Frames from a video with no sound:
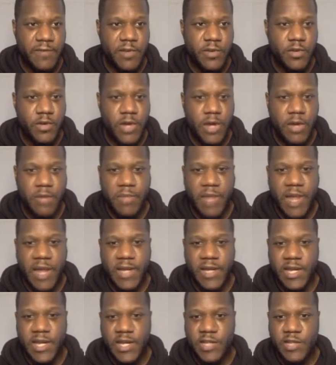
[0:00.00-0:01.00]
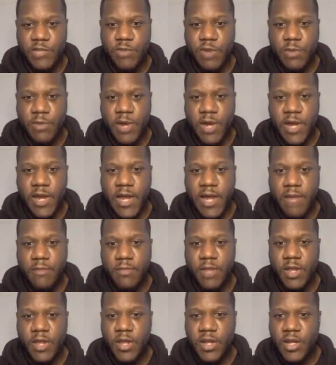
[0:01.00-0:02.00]
you look on PancakeSwap, I
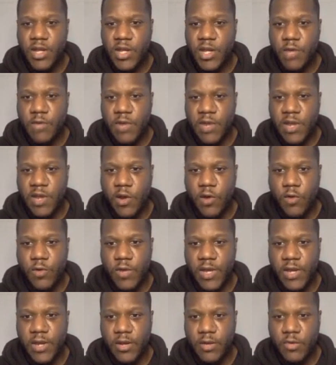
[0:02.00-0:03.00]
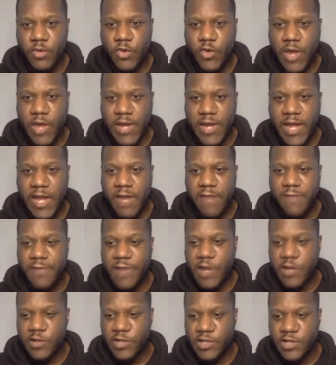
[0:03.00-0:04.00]
am currently holding around eight
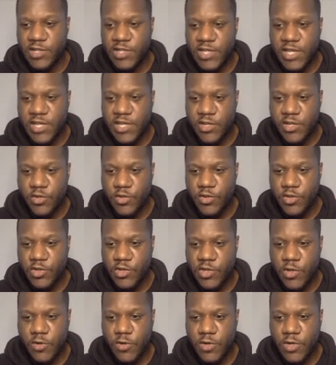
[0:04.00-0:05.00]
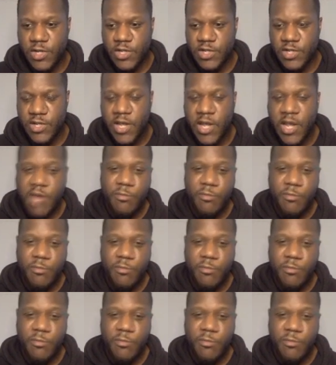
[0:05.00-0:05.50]
thousand six hundred tokens.